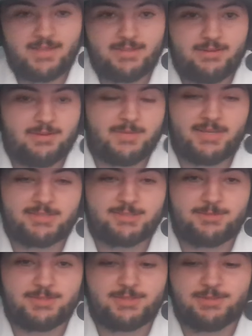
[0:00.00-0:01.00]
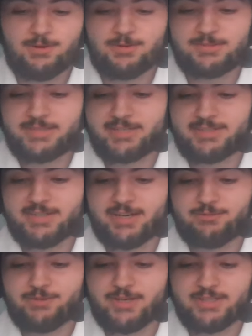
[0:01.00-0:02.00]
Now, I'm not showing you all
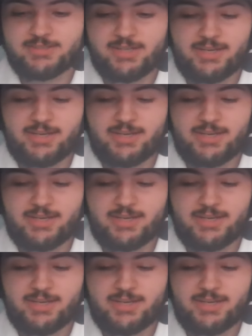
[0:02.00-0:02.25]
99 raids.